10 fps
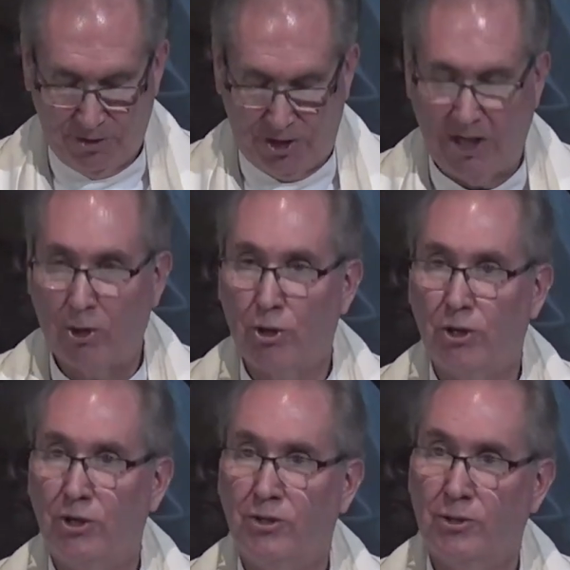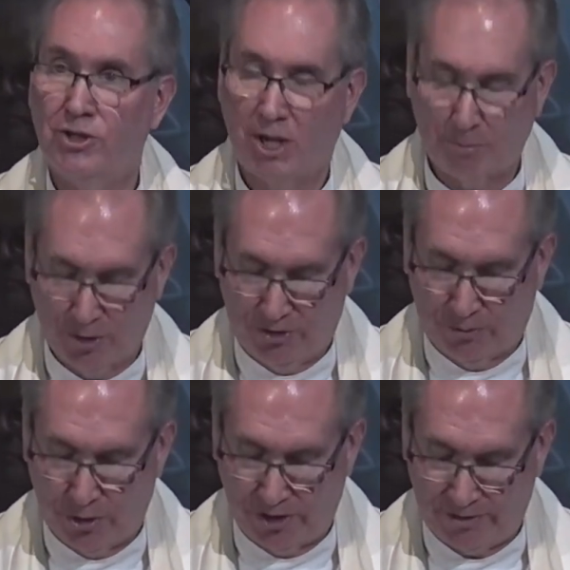She heard her shepherd's
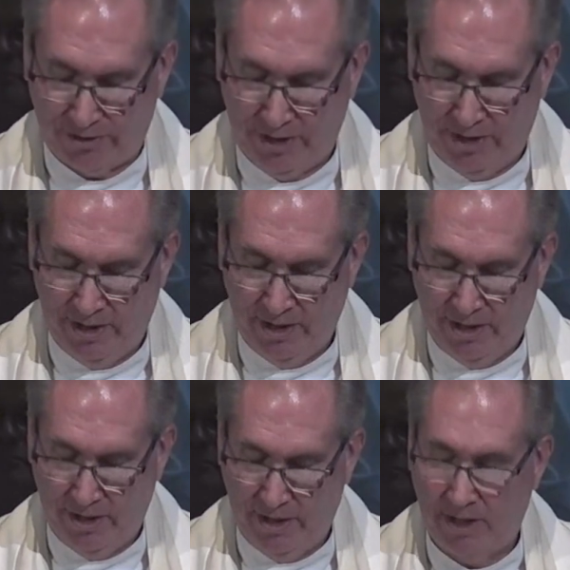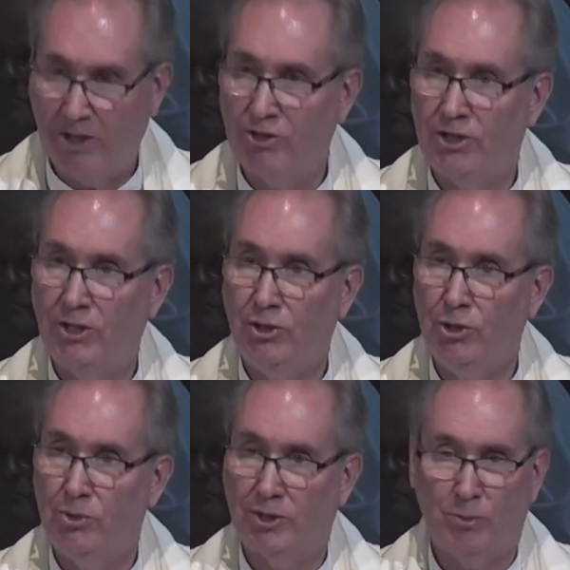voice, and she
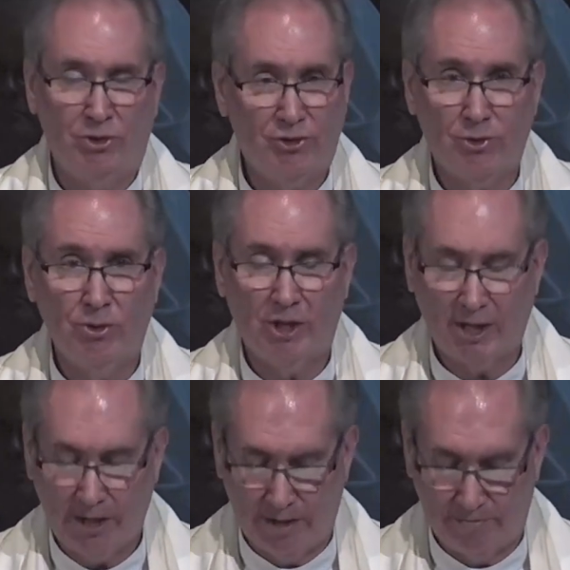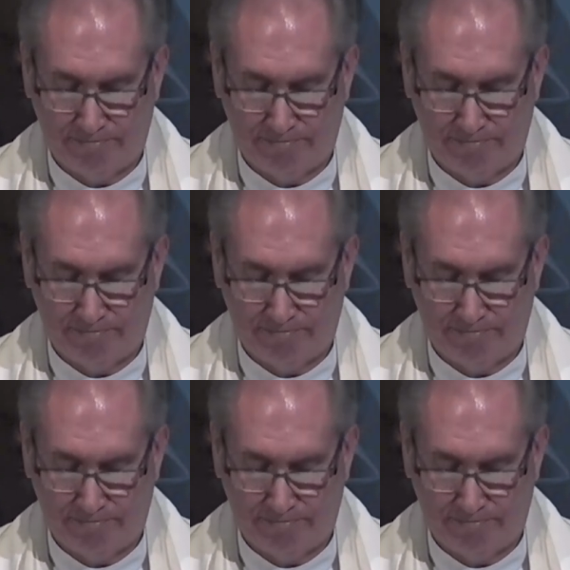knew it was truly him.